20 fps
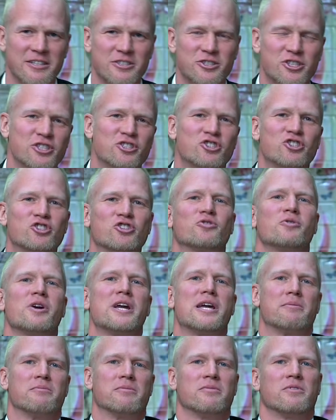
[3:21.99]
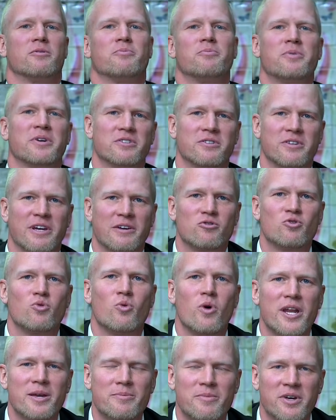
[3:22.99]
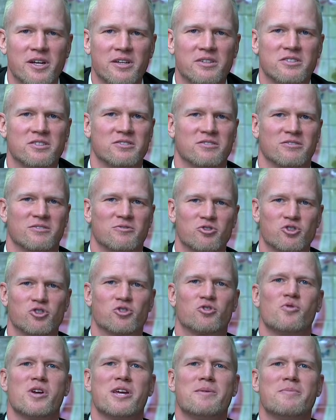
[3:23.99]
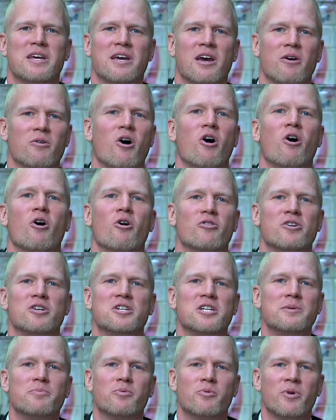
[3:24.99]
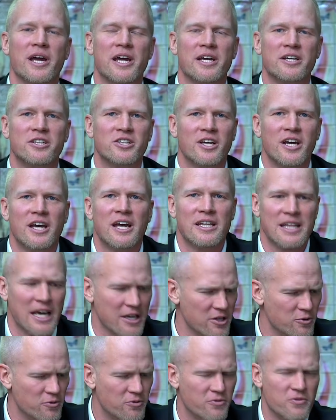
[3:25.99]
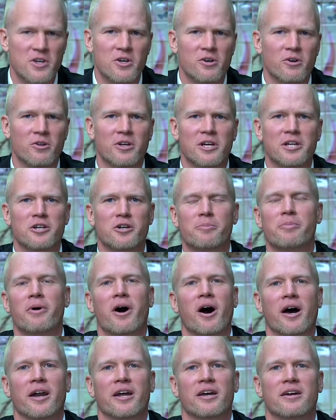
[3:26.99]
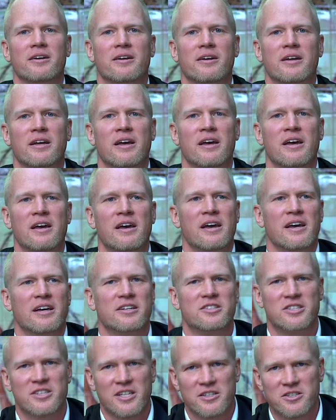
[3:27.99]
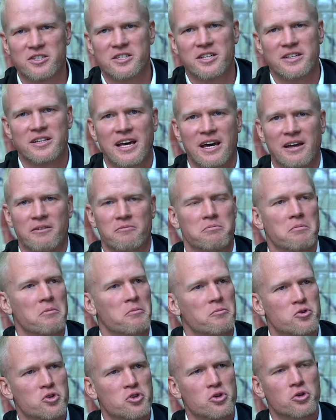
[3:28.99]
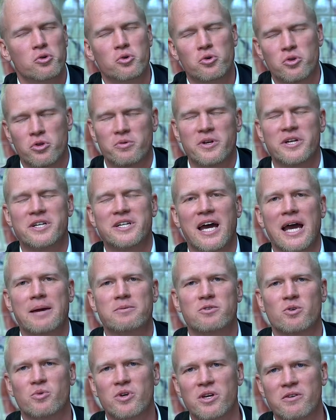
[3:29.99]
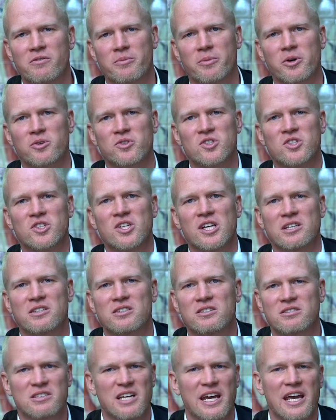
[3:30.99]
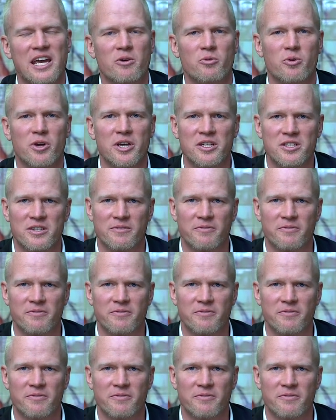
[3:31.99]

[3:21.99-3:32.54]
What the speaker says: And she'd scream. You know, picture like 20 minutes, screaming out all the deep rage that you feel in your body. And she said she did that 2-3 times a week for about 6 to 8 weeks.